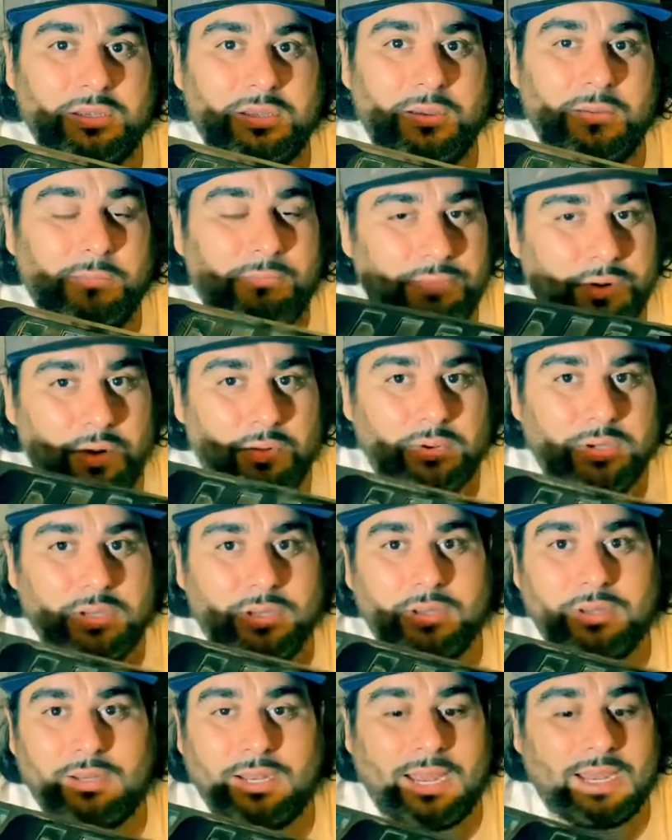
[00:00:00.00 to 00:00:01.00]
Broke,
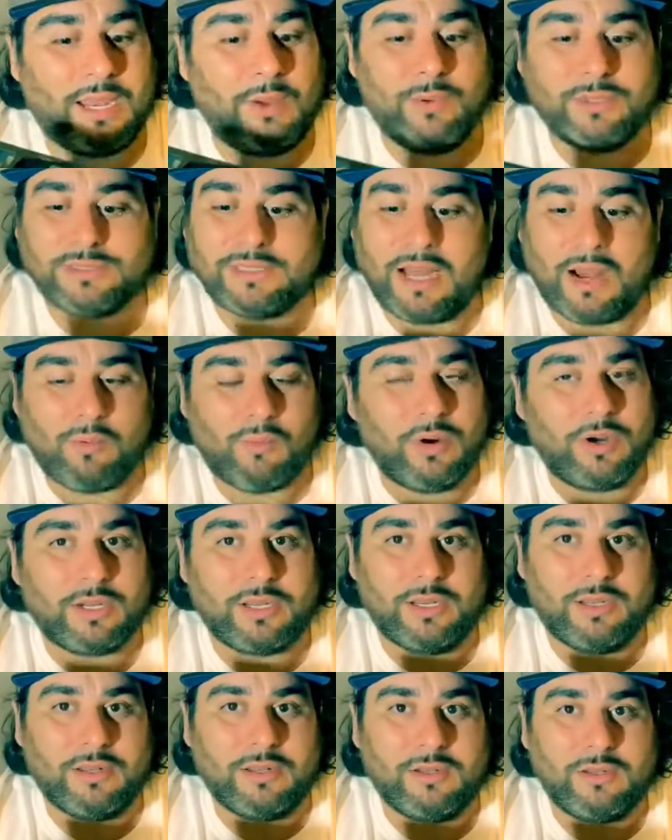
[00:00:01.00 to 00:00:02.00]
like it was not
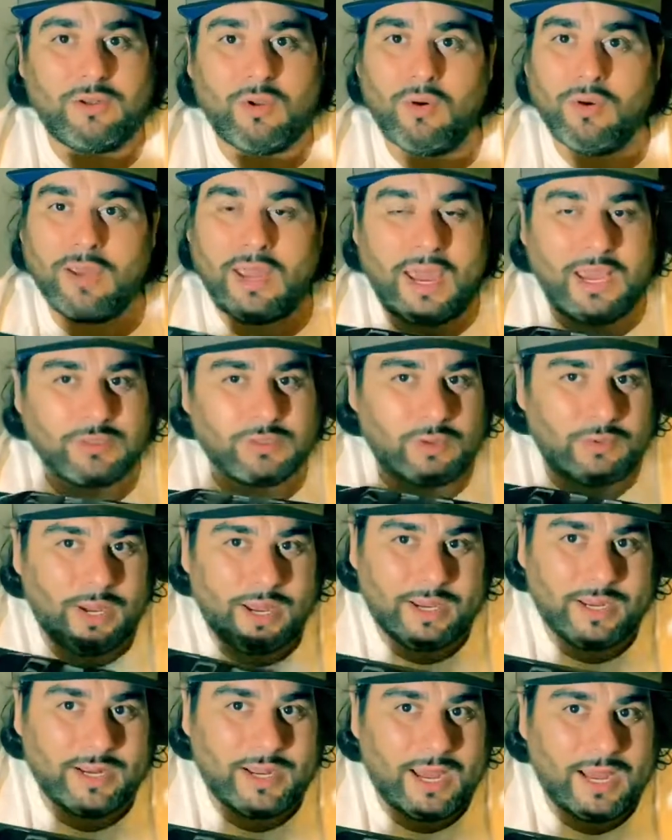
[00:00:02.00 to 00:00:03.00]
working. No games were
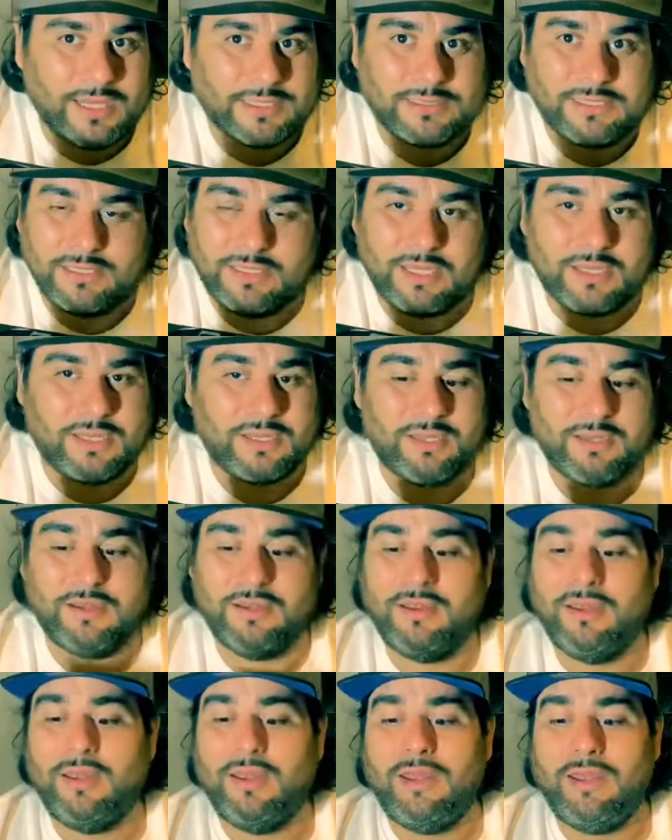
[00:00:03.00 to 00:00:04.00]
recognized, nothing.
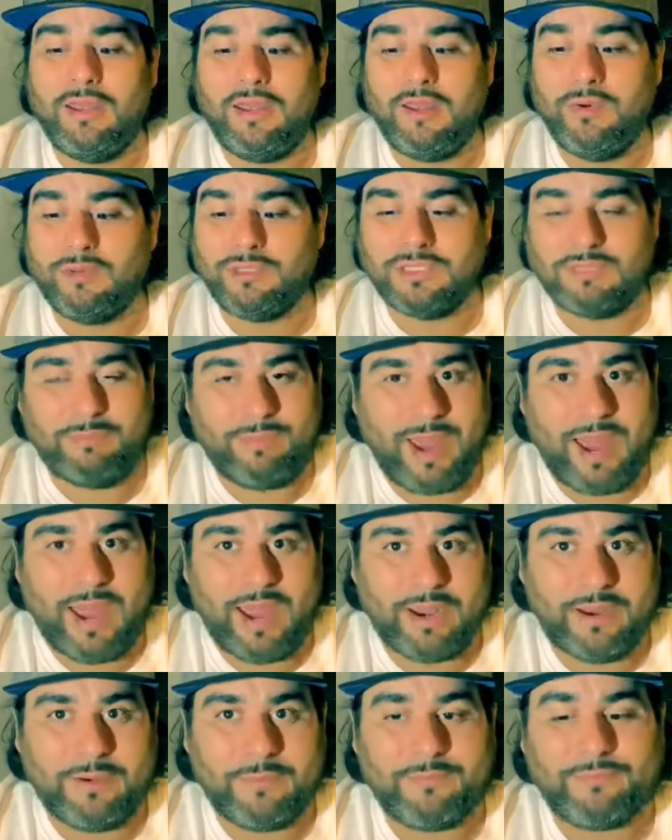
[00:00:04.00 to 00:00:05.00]
It was just
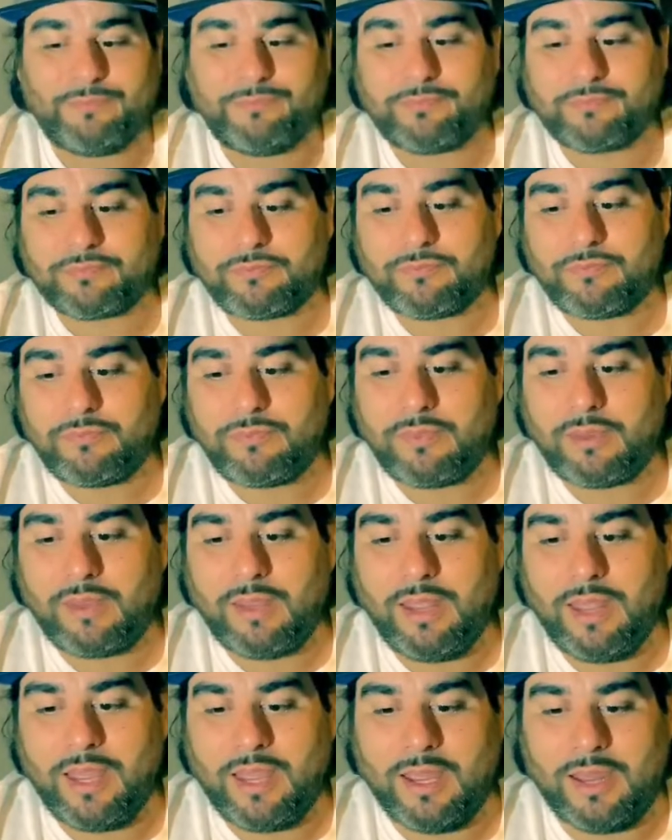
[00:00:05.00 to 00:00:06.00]
bad.
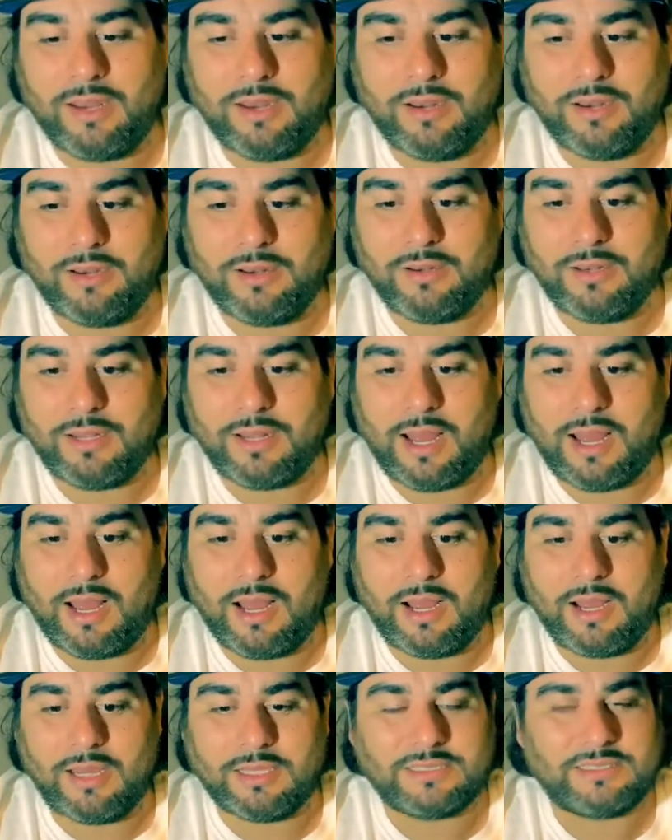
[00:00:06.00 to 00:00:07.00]
And
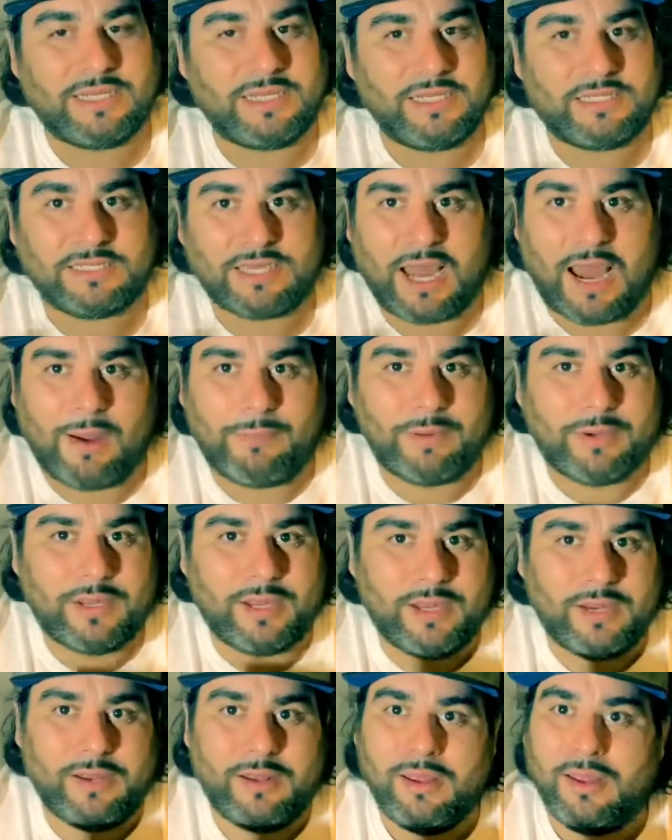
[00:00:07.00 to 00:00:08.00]
I sent it to
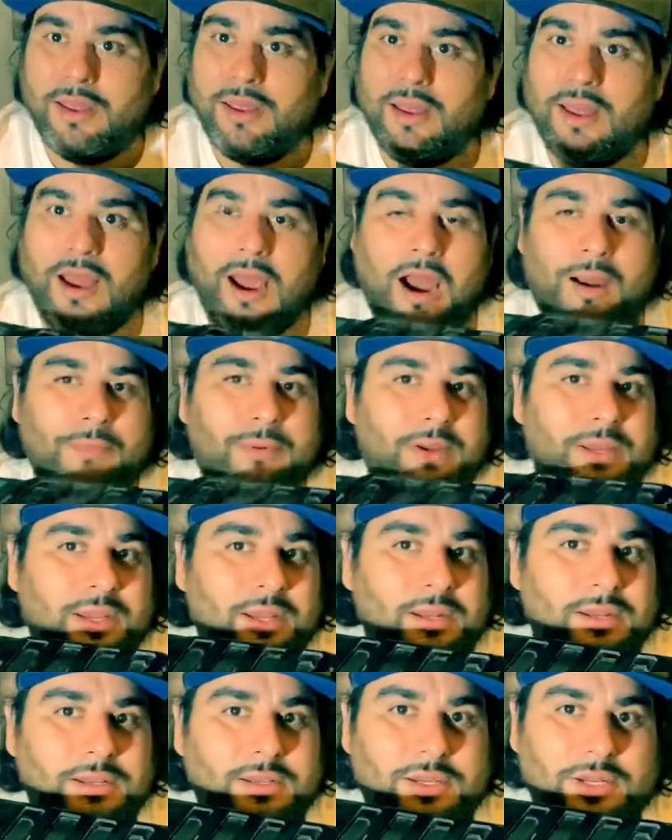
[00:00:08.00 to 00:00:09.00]
Hyperkin.
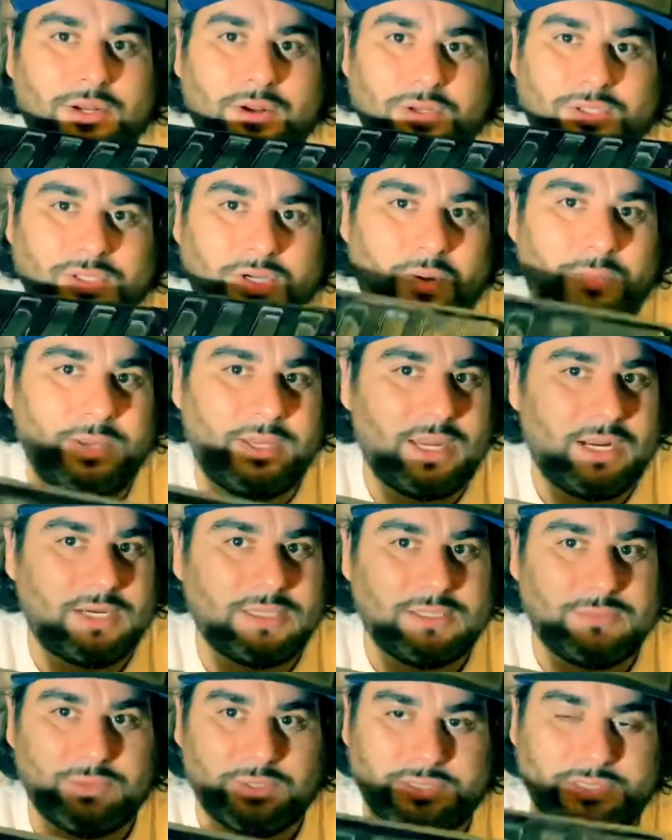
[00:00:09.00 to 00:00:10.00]
Hyperkin, you know, told me
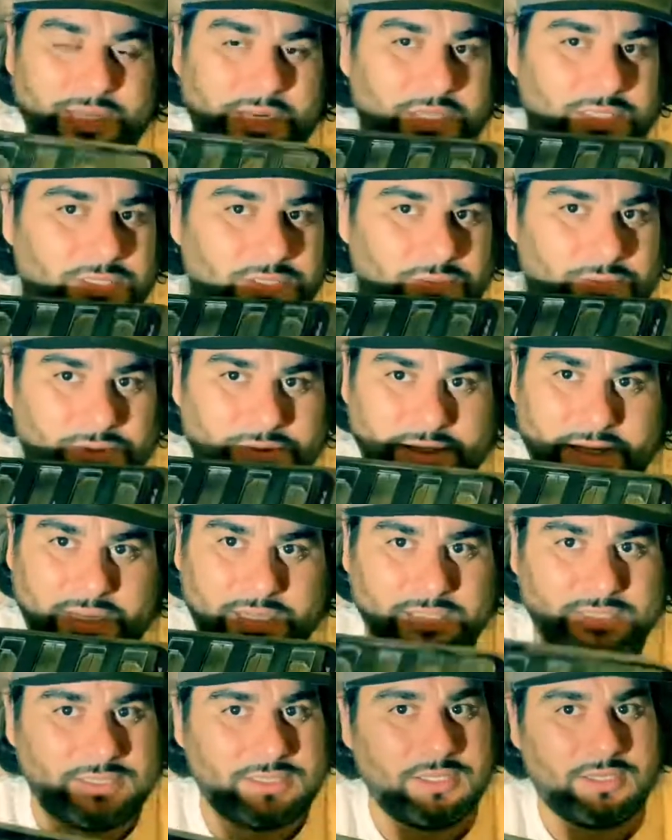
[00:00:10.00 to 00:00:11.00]
here, we'll send
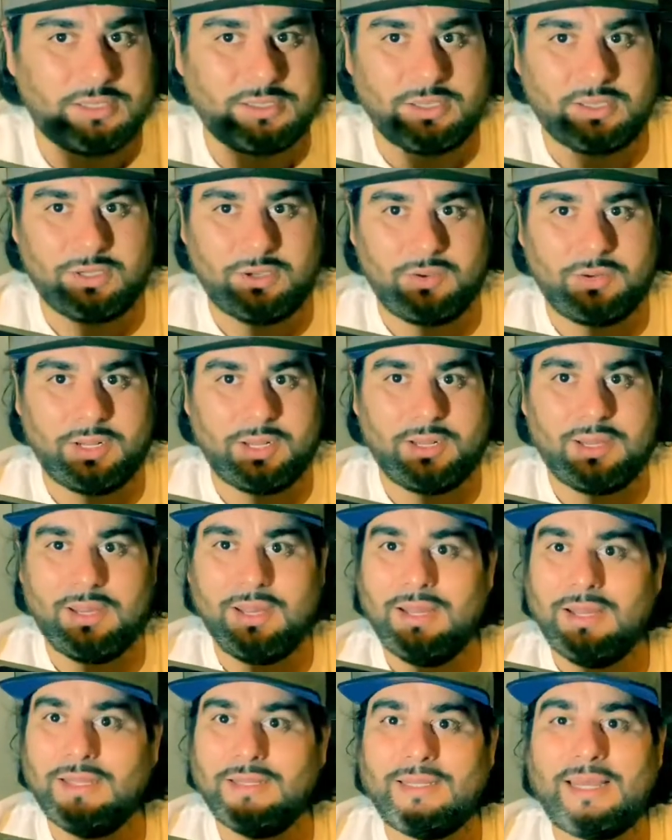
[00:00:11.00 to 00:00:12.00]
us the unit.
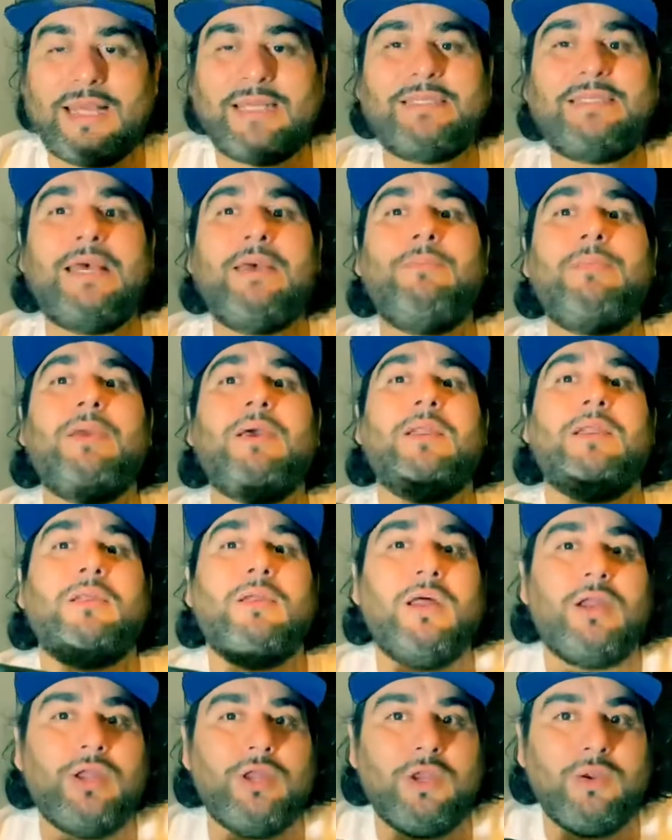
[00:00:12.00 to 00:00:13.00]
They sent me
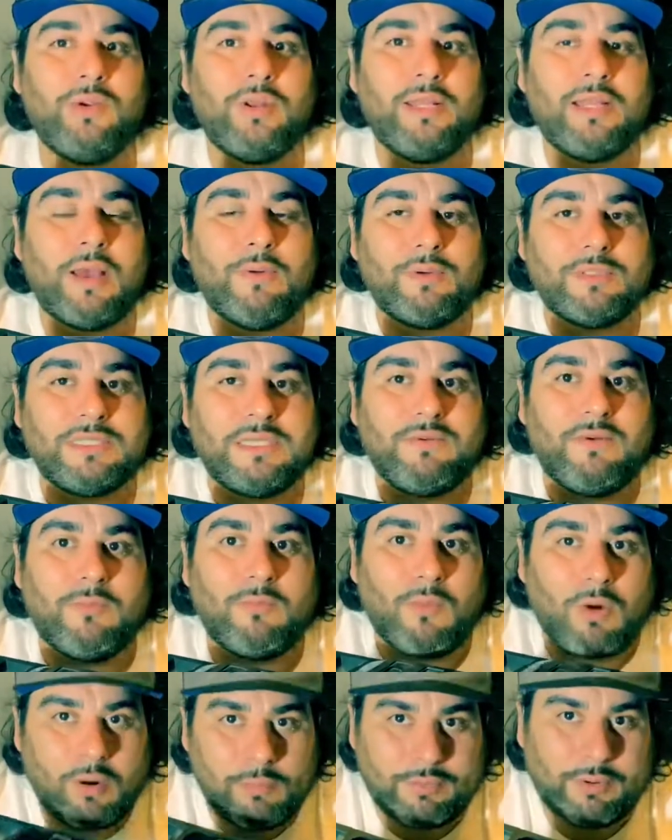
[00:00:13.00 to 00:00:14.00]
another unit that was even
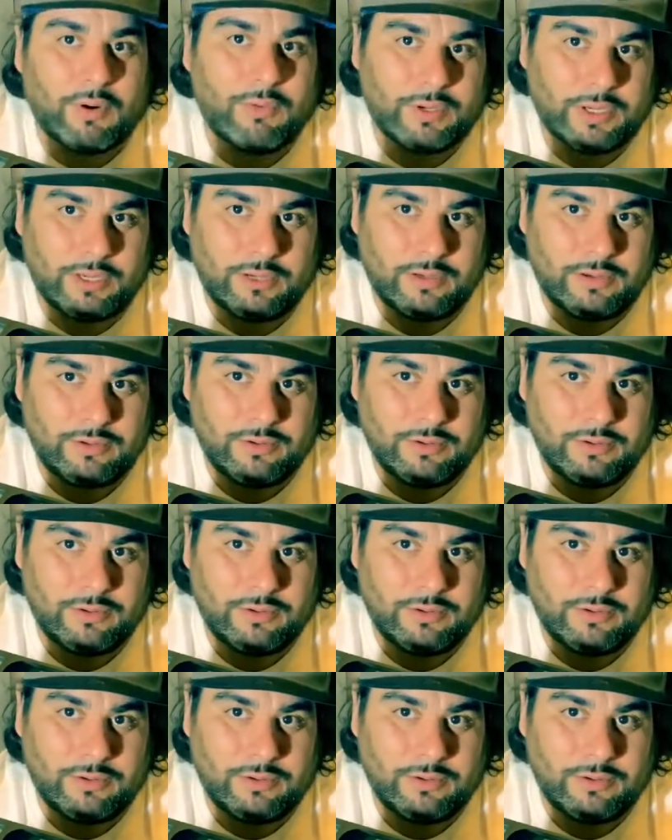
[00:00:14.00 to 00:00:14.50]
more broken.